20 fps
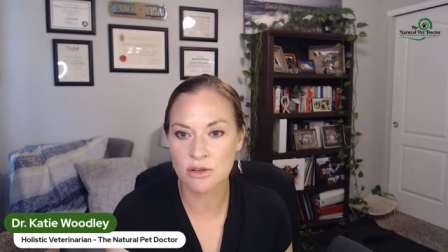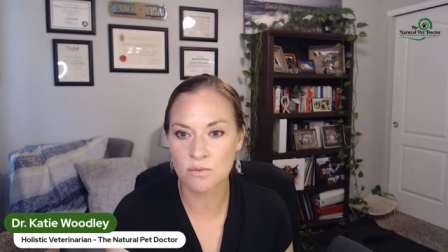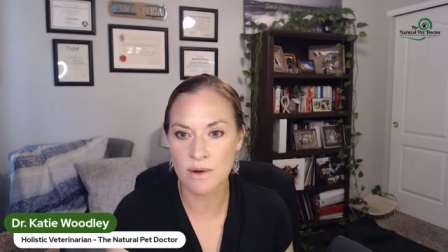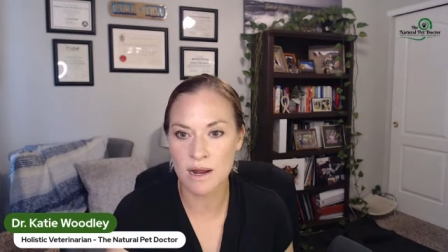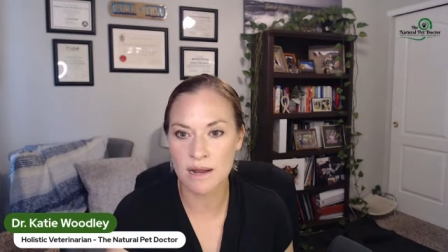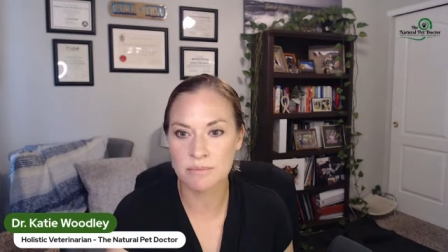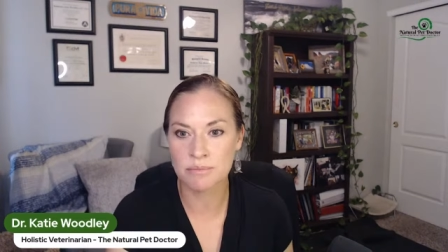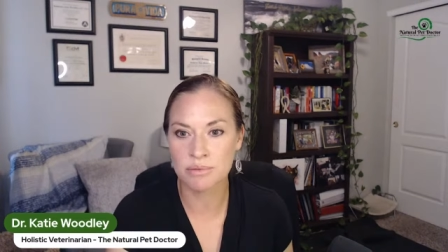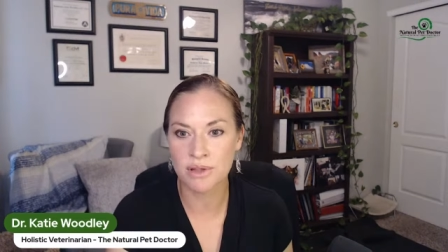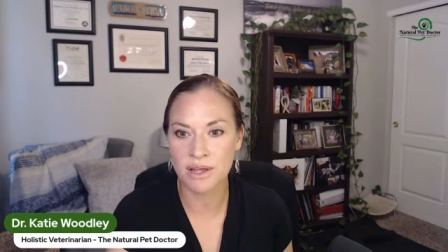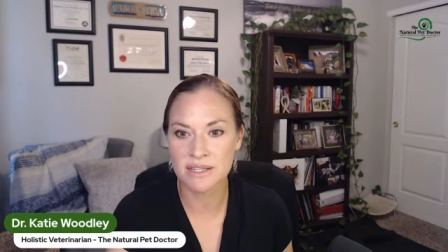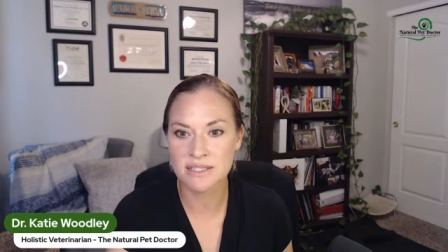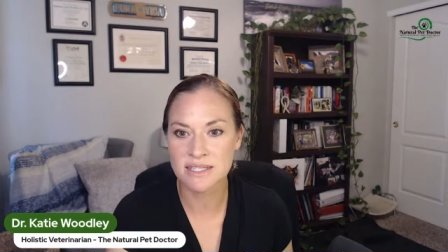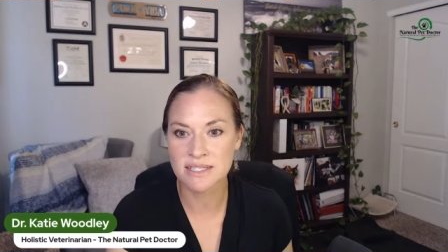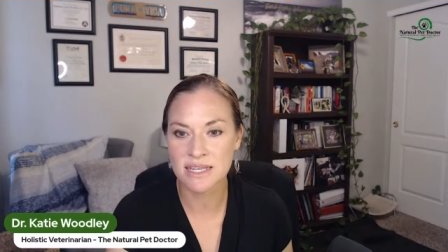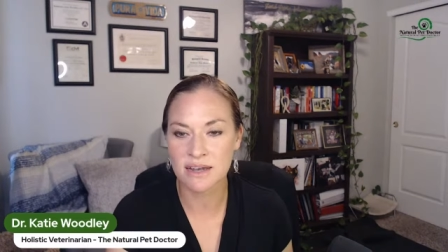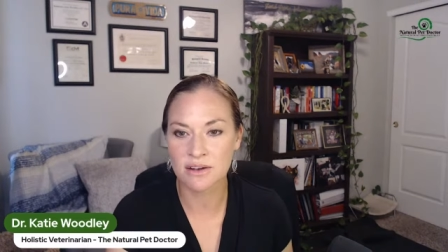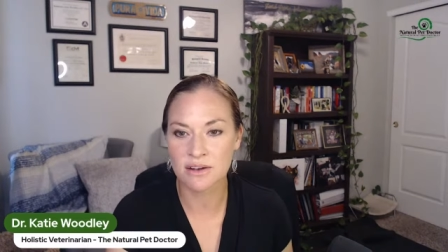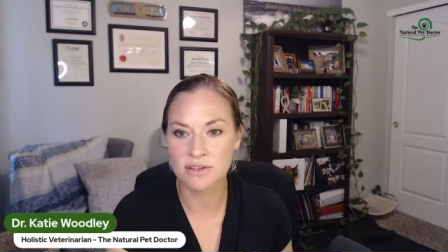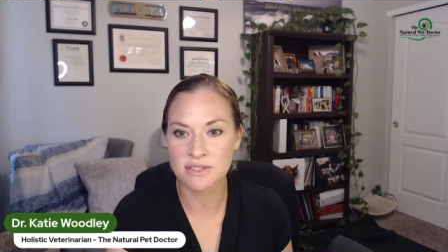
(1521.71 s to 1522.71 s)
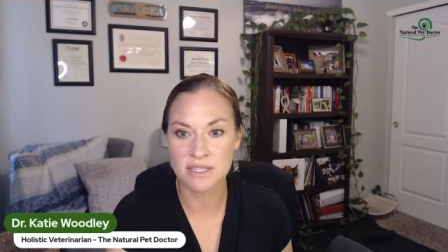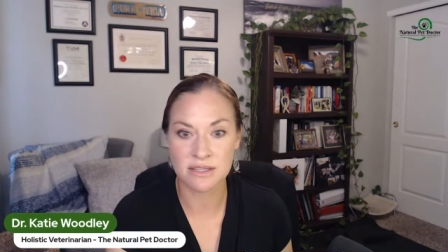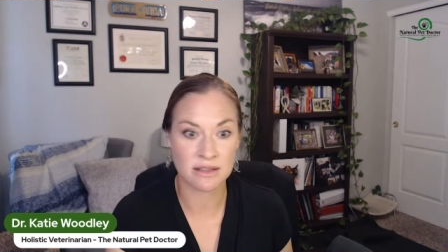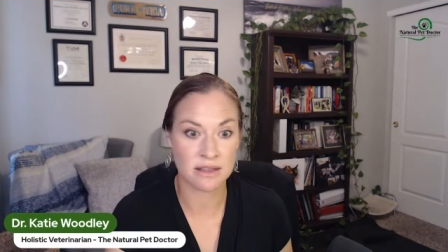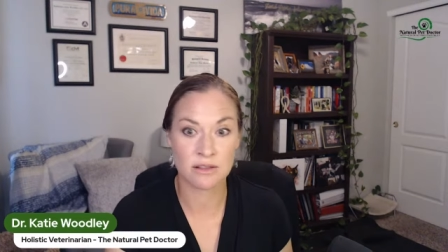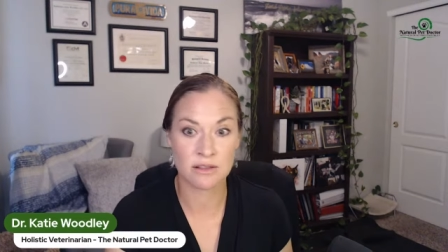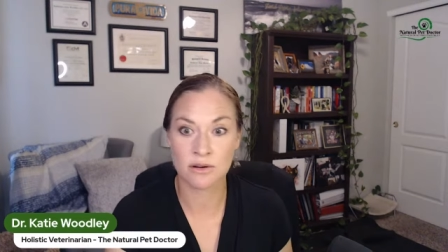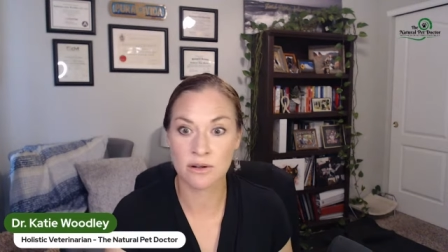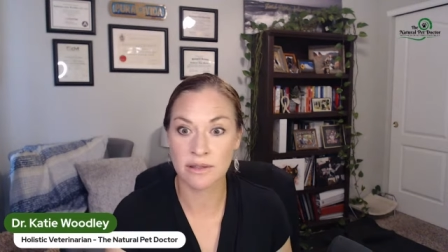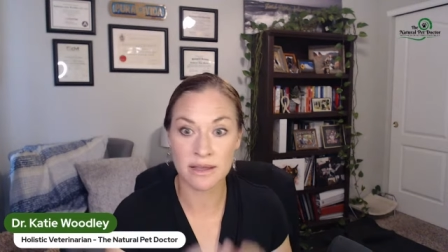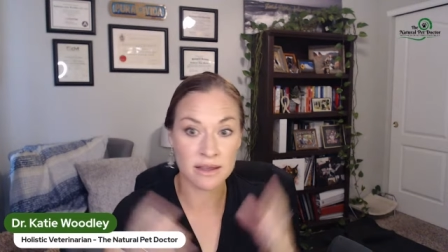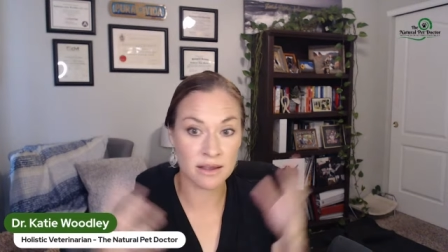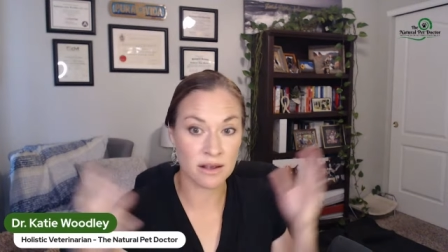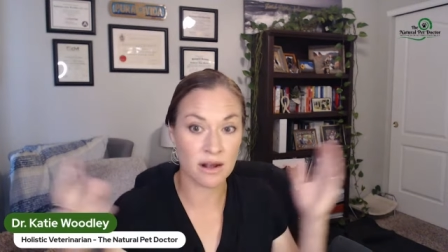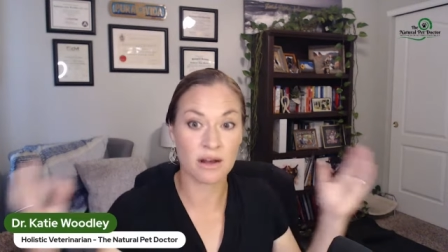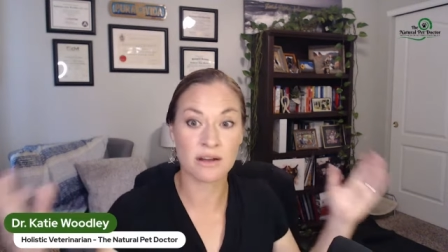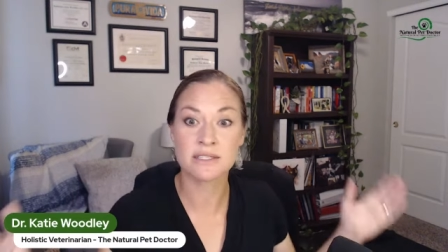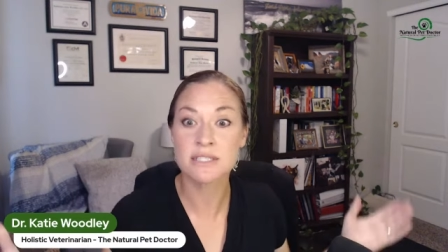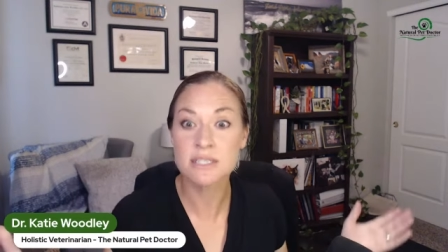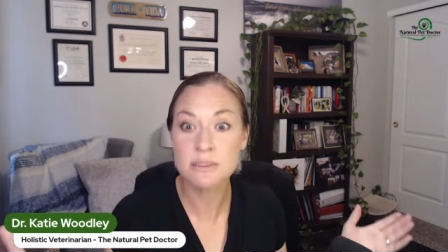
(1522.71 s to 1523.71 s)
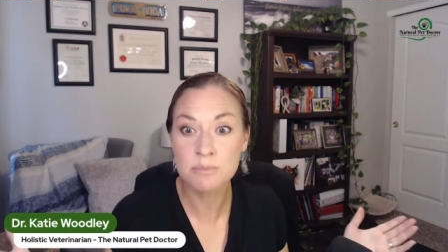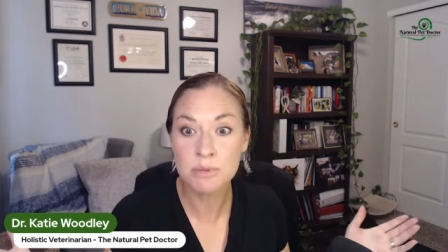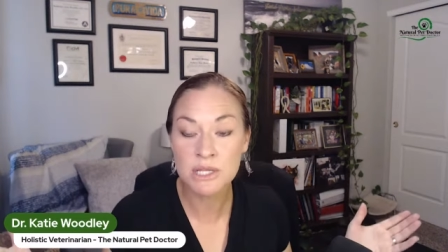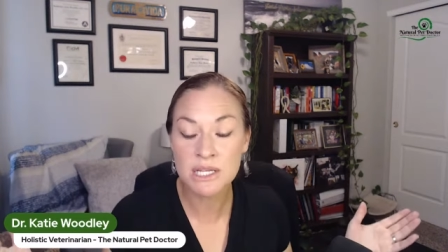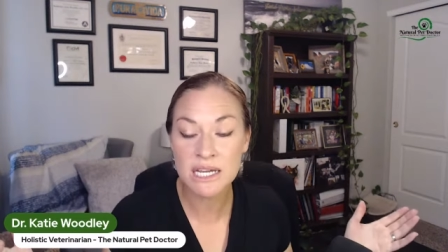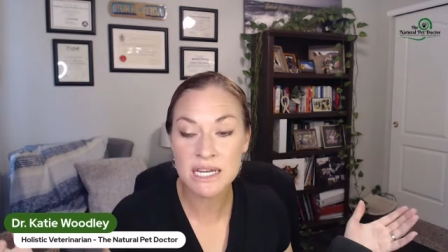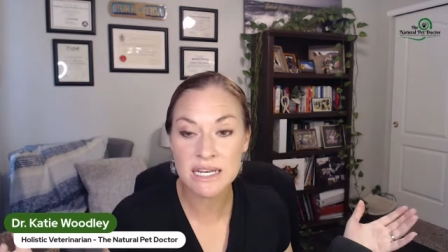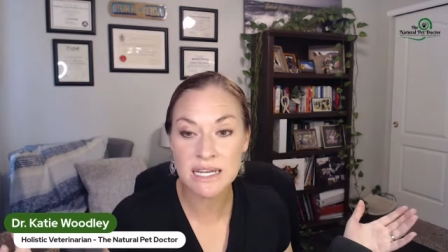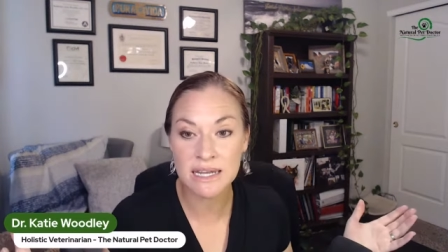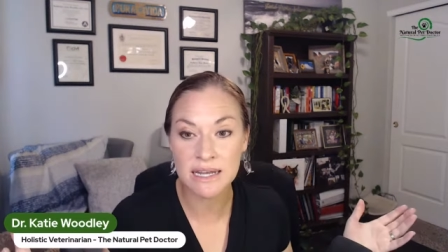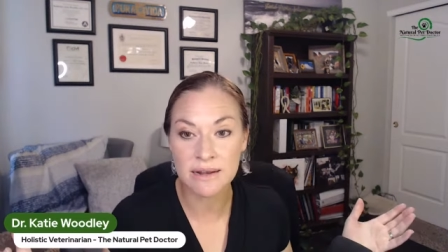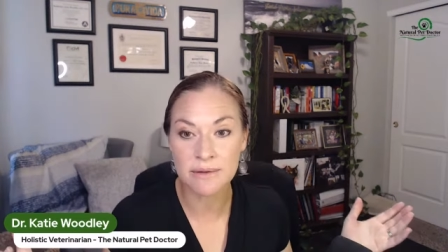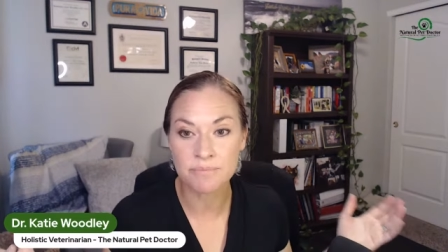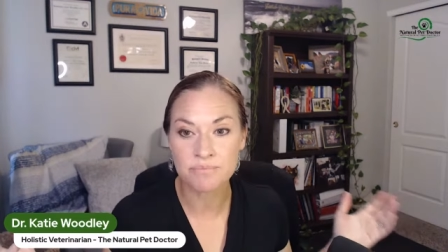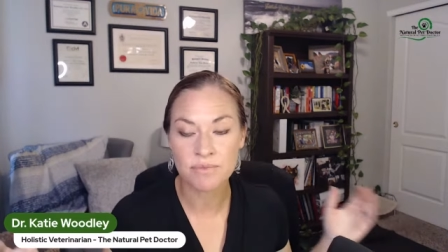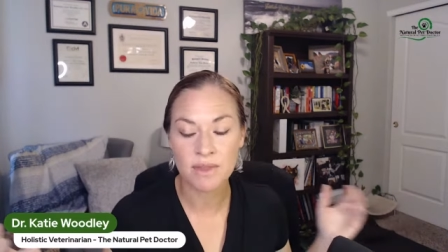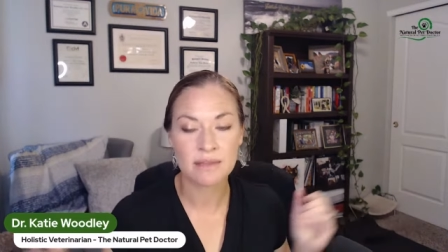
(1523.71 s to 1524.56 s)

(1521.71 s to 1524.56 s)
red blood cells. And then they're like, causes bleeding.